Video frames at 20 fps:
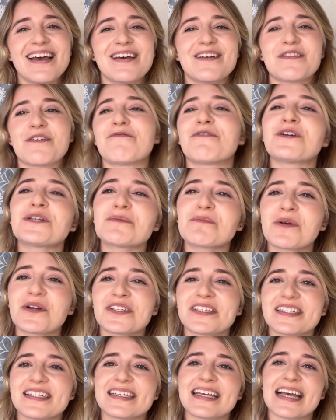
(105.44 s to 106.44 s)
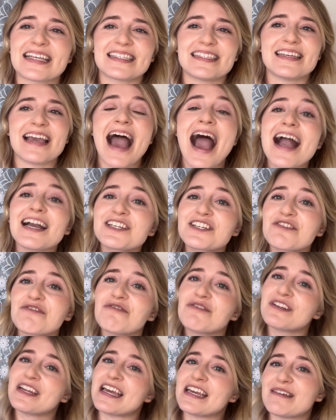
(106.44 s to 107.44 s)
The first person to guess the
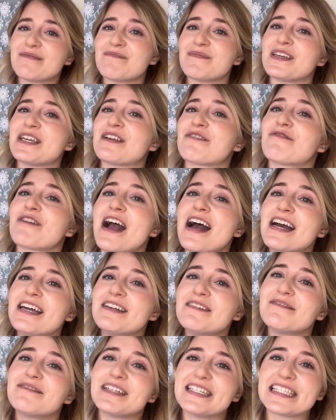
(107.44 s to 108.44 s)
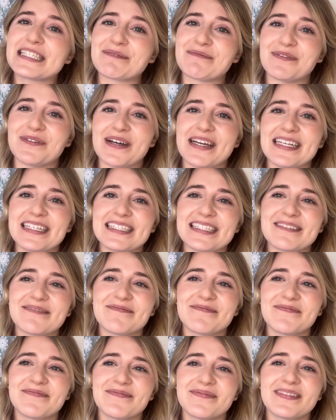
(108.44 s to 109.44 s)
actual name being read wins a point.
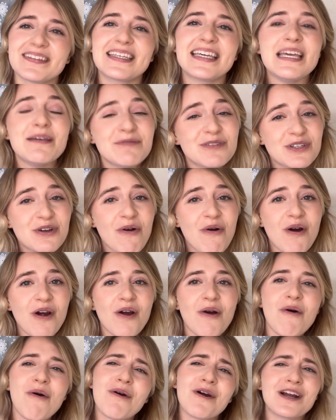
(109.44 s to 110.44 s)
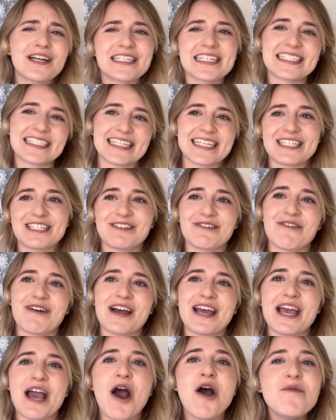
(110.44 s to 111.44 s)
Keep score or just
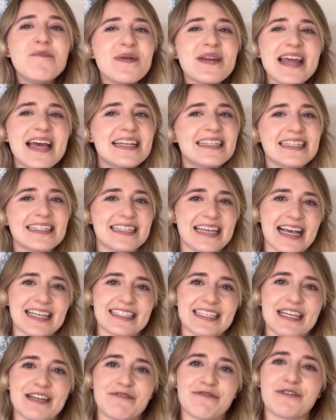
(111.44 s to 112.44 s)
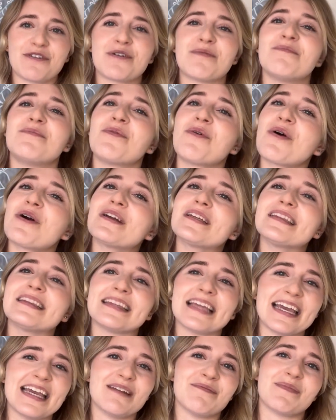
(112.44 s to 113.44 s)
enjoy open-ended guessing for a more
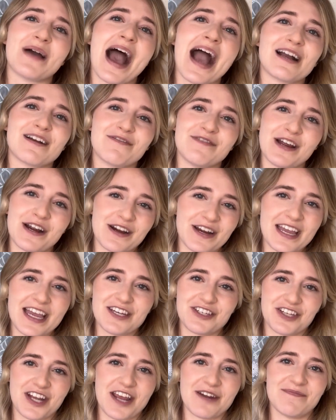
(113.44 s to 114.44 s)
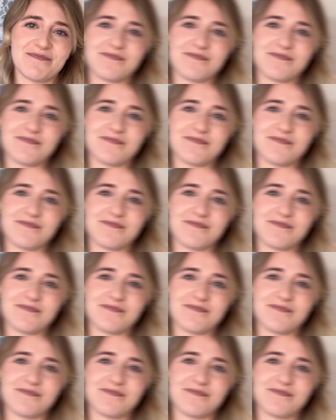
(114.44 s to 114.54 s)
laid-back variation.